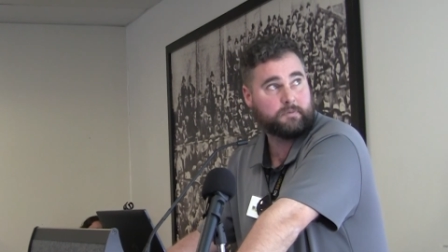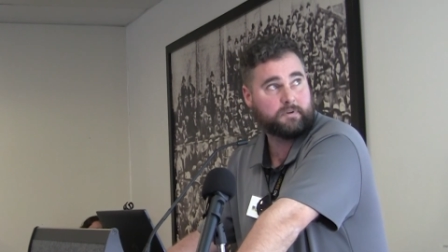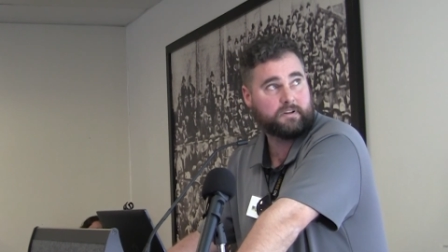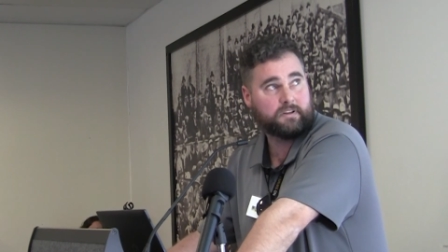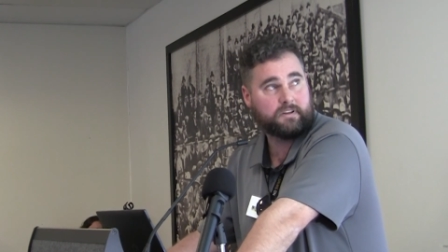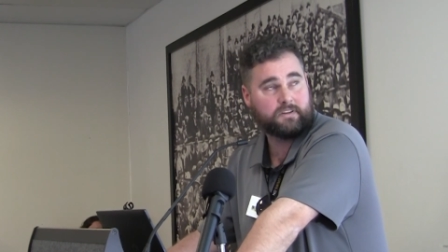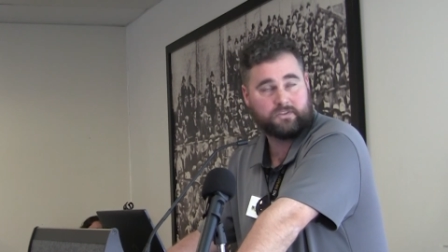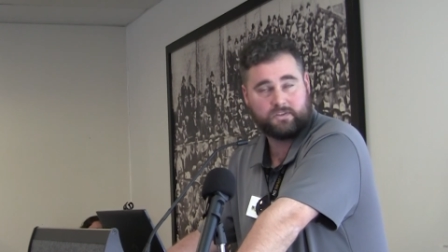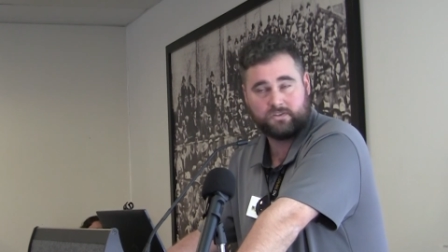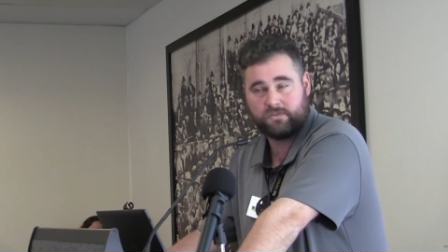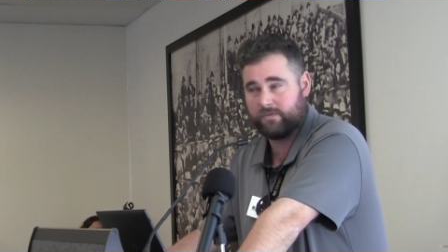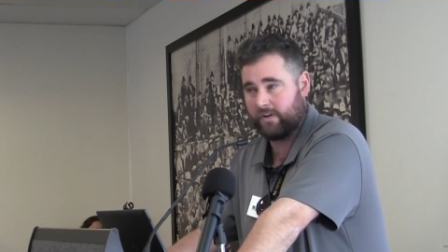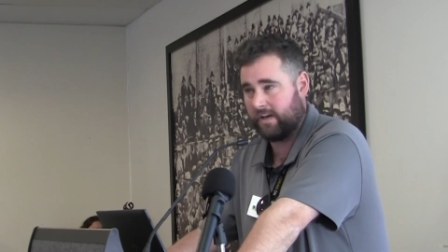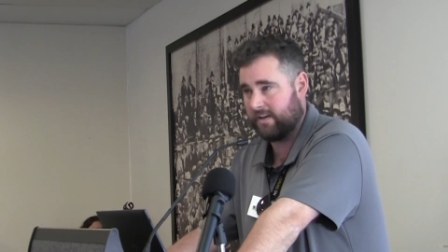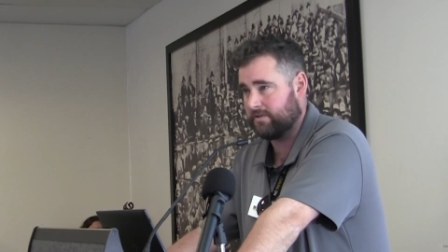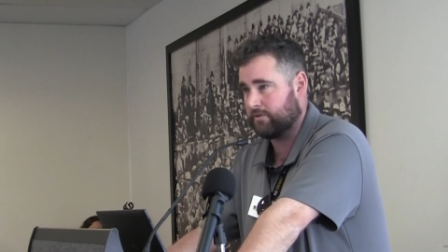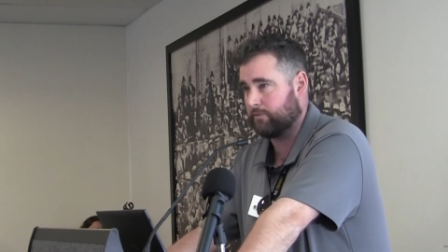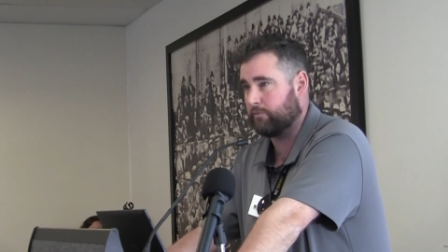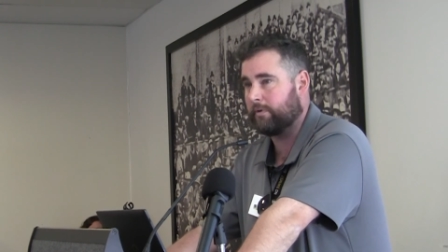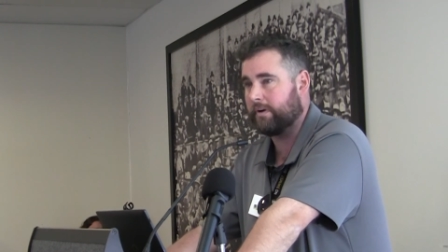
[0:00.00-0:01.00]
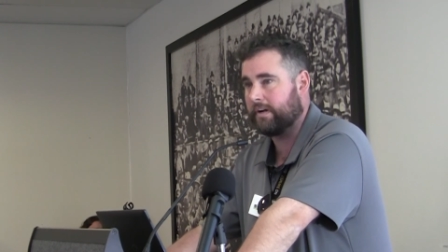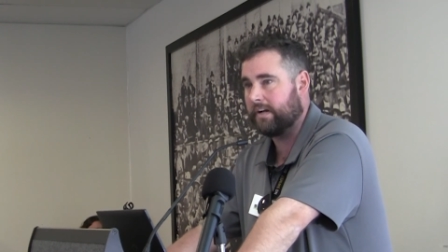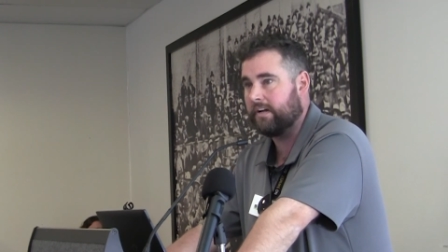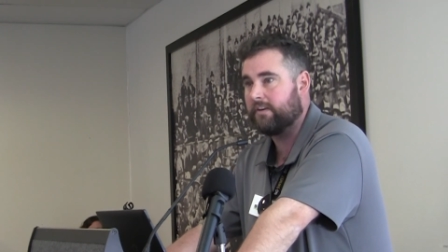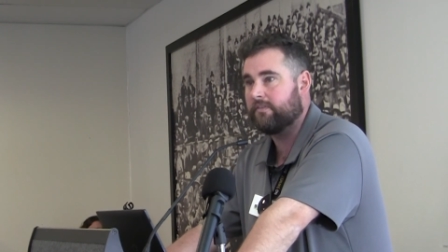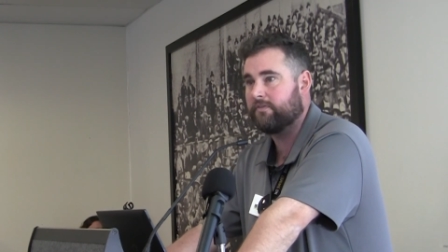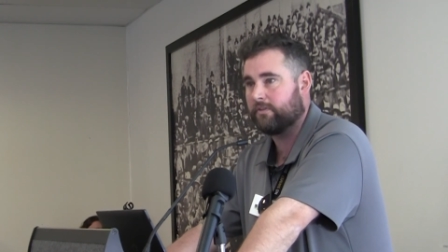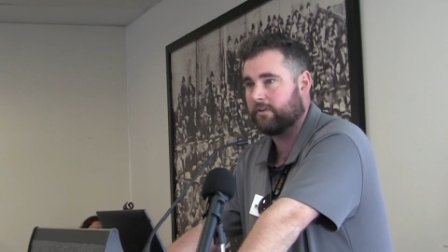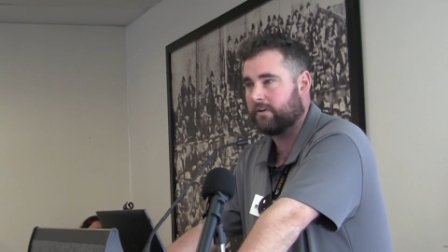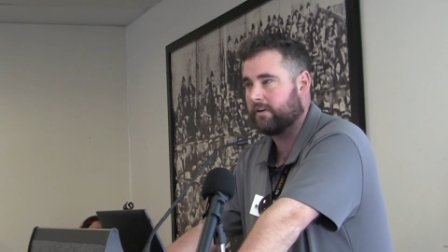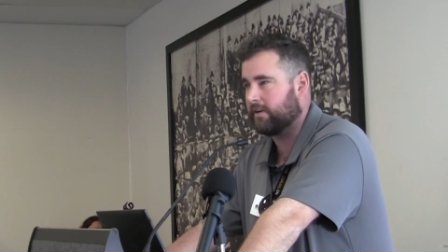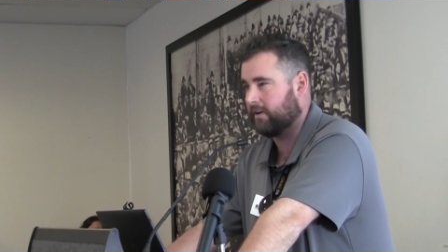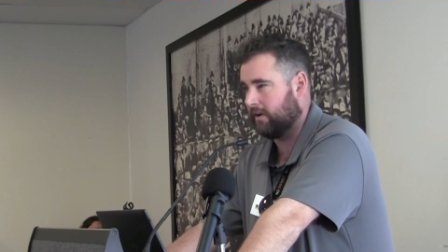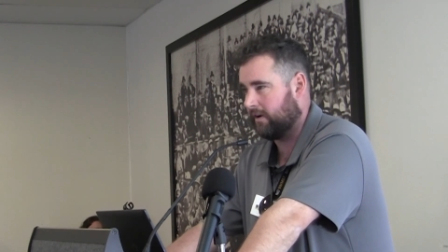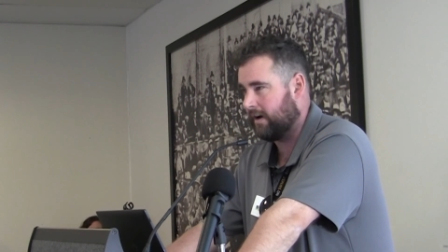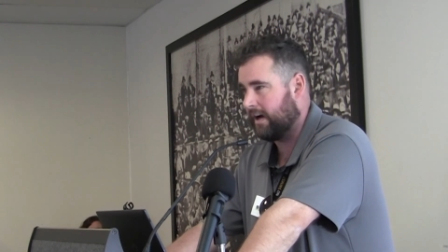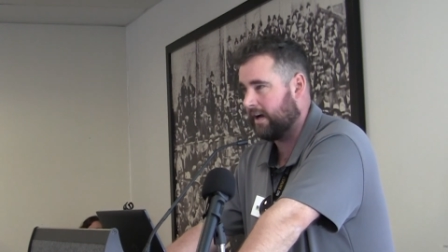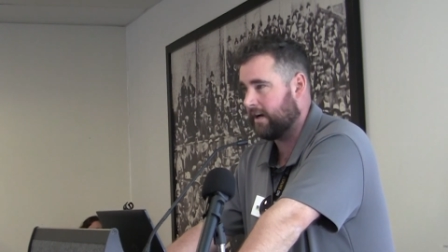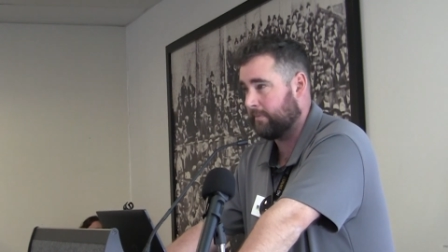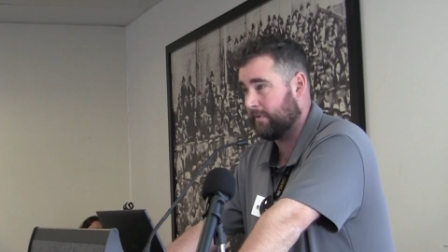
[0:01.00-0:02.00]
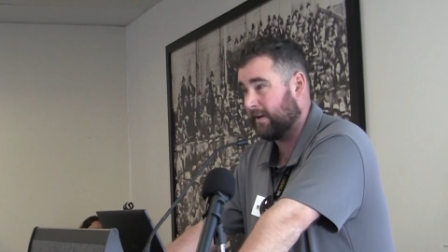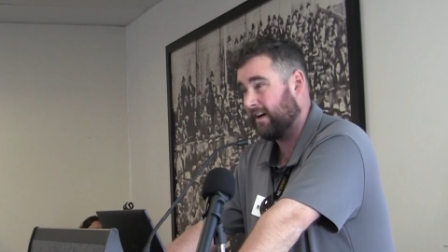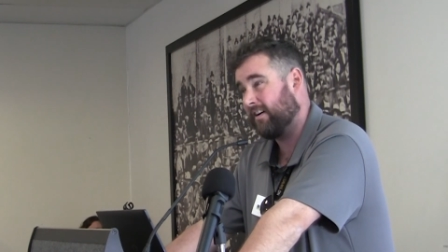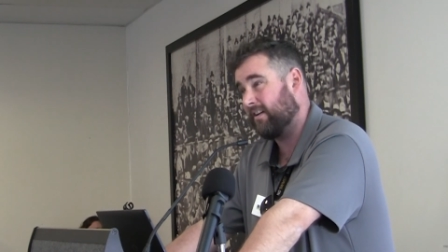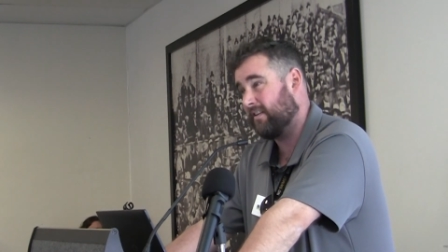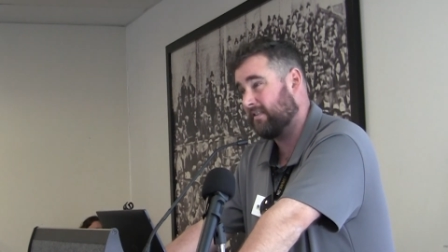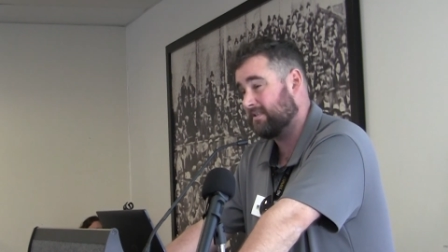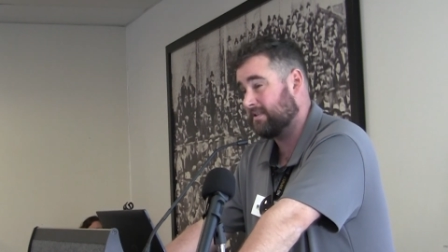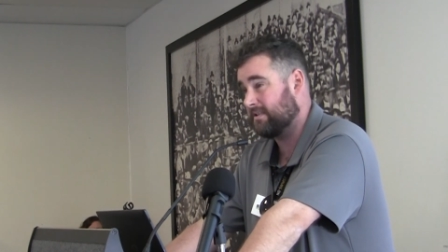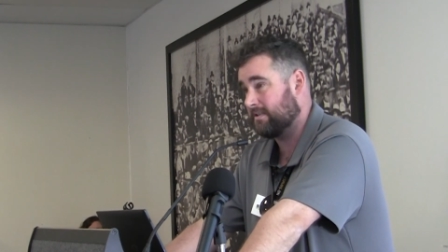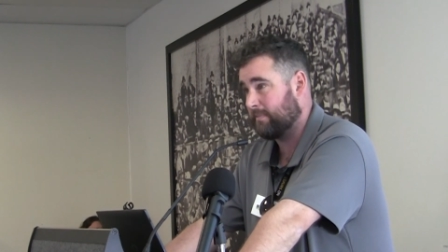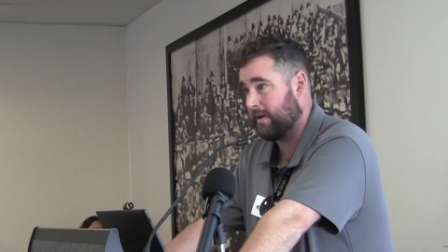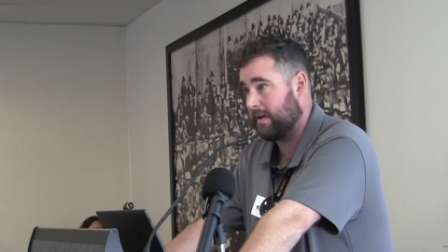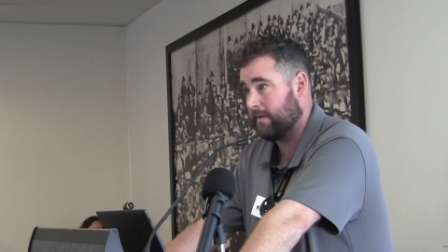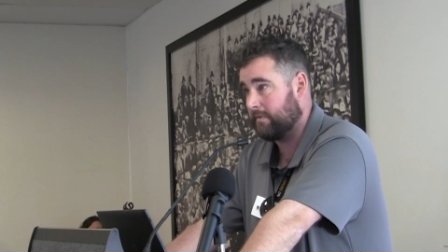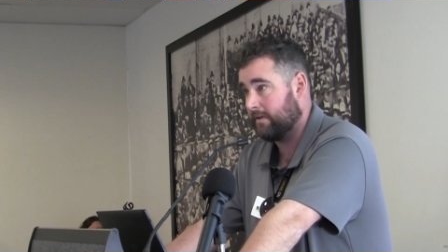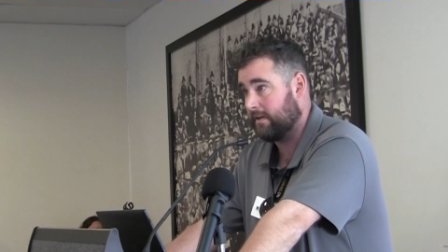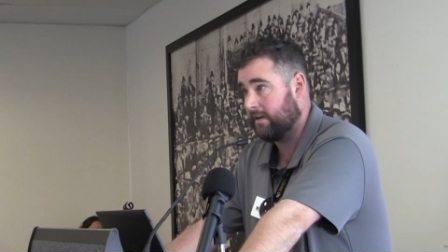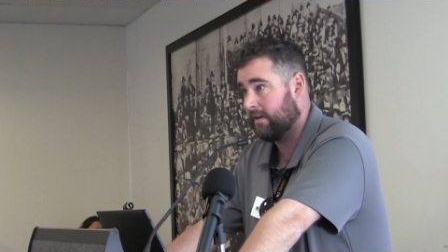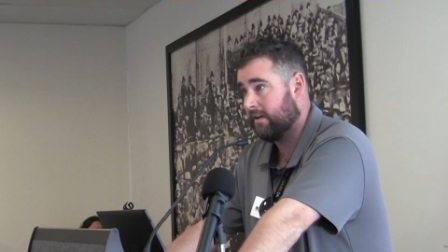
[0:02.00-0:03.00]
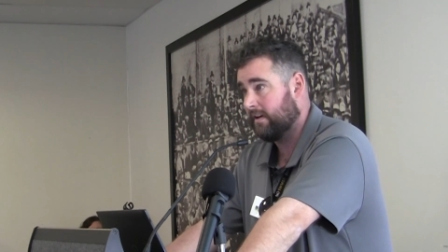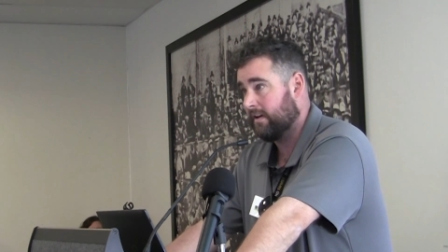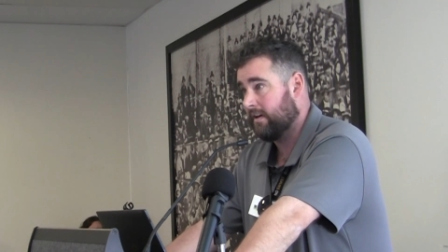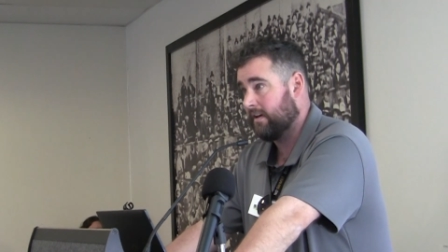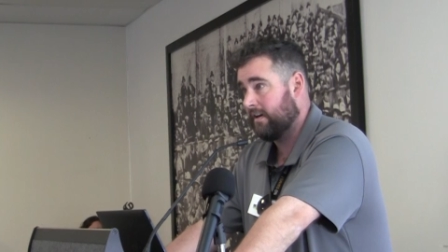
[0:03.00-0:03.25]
but just as a read for a guide about, oh, this is maybe